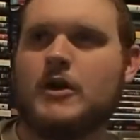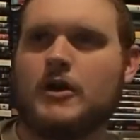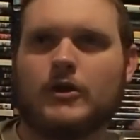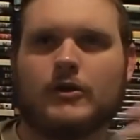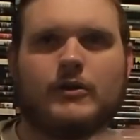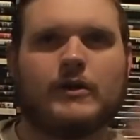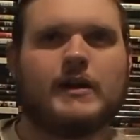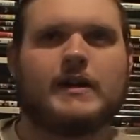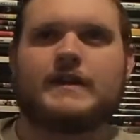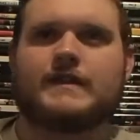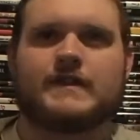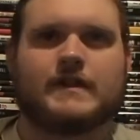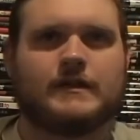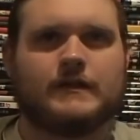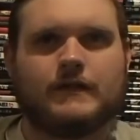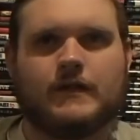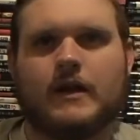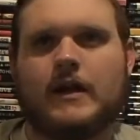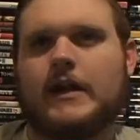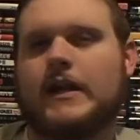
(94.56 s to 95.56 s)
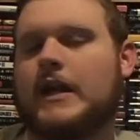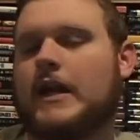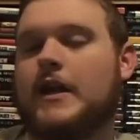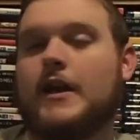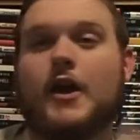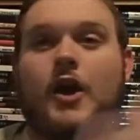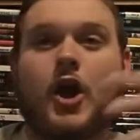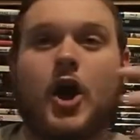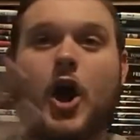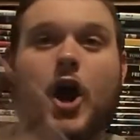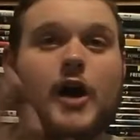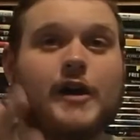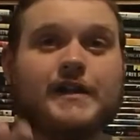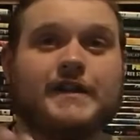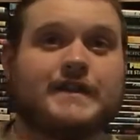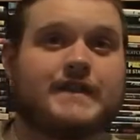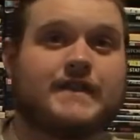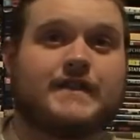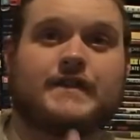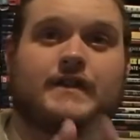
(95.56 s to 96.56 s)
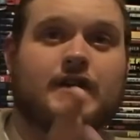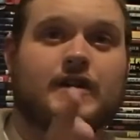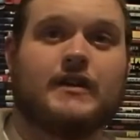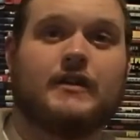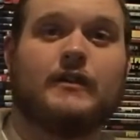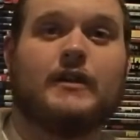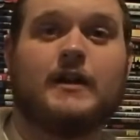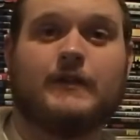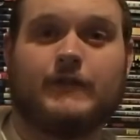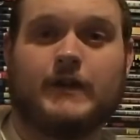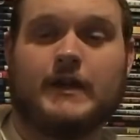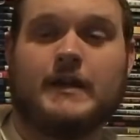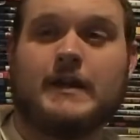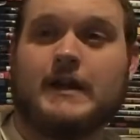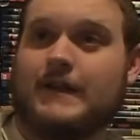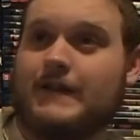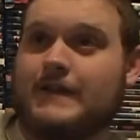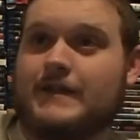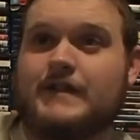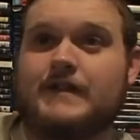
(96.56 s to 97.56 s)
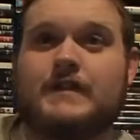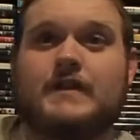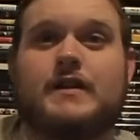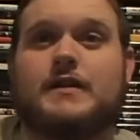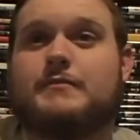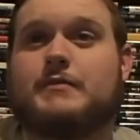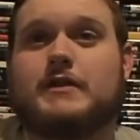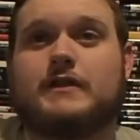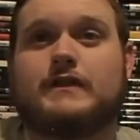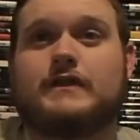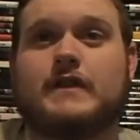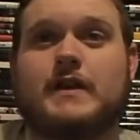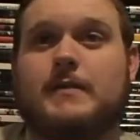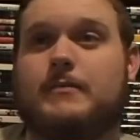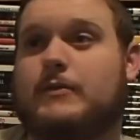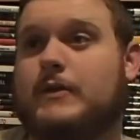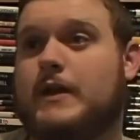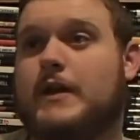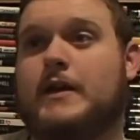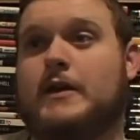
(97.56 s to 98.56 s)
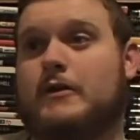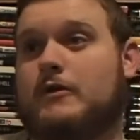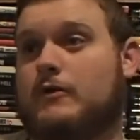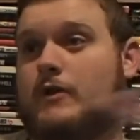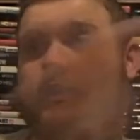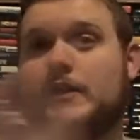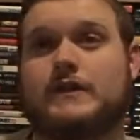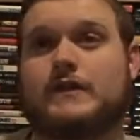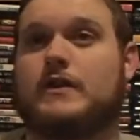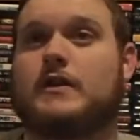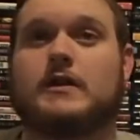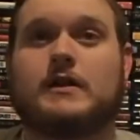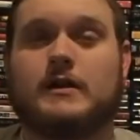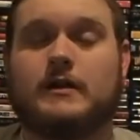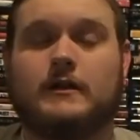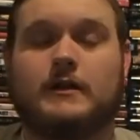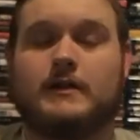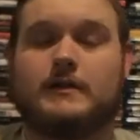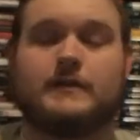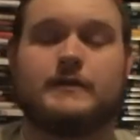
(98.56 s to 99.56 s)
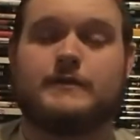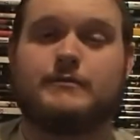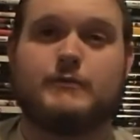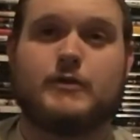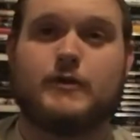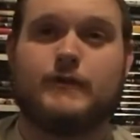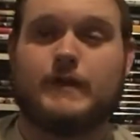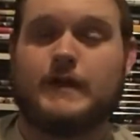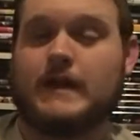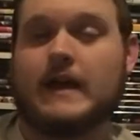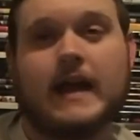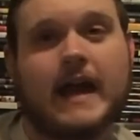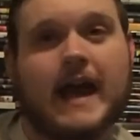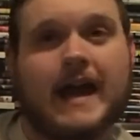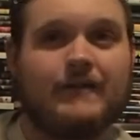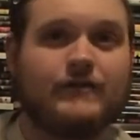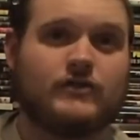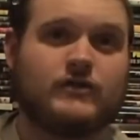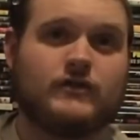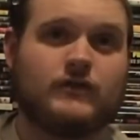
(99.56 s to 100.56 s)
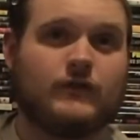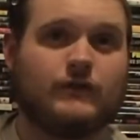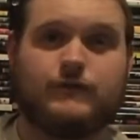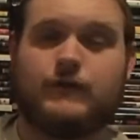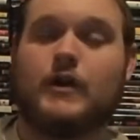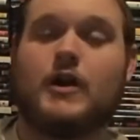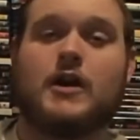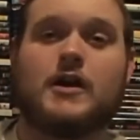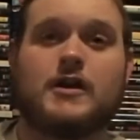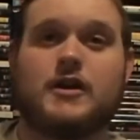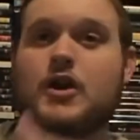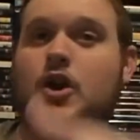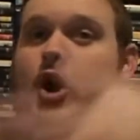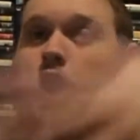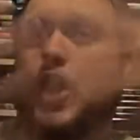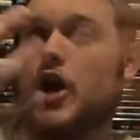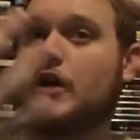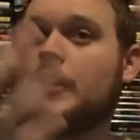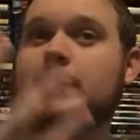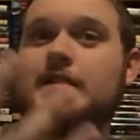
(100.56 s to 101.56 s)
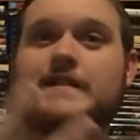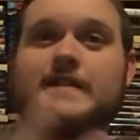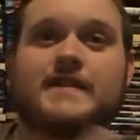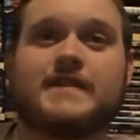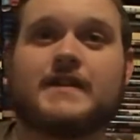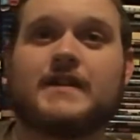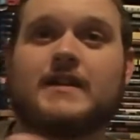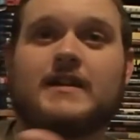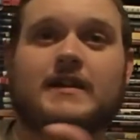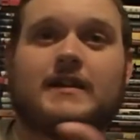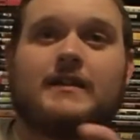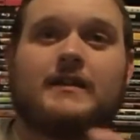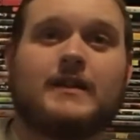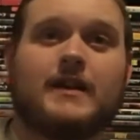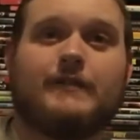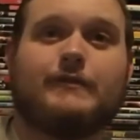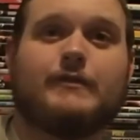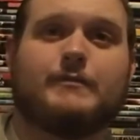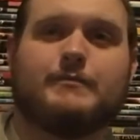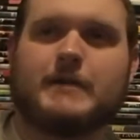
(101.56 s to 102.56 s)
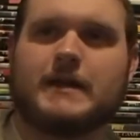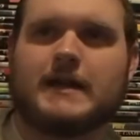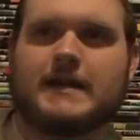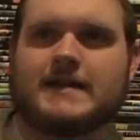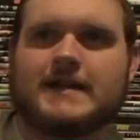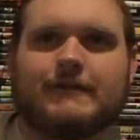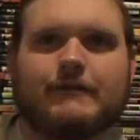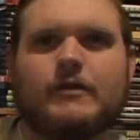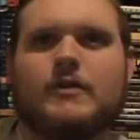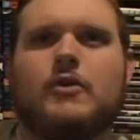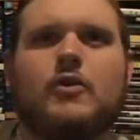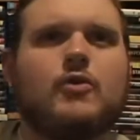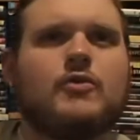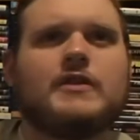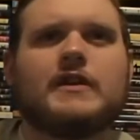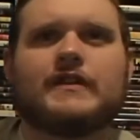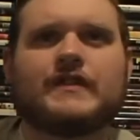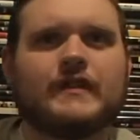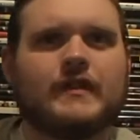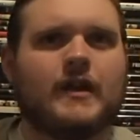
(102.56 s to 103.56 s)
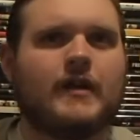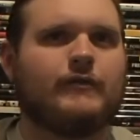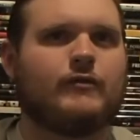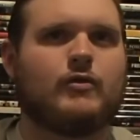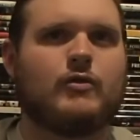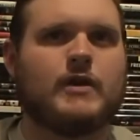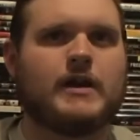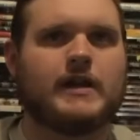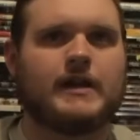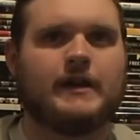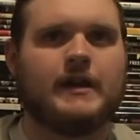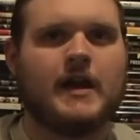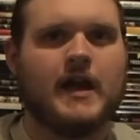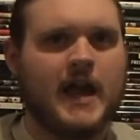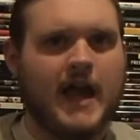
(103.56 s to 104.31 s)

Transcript: Critics didn't like it, audiences are gonna love it. This is gonna be the same thing. Critics aren't gonna like this movie, they haven't so far. Audiences are gonna love it, because who doesn't love Queen?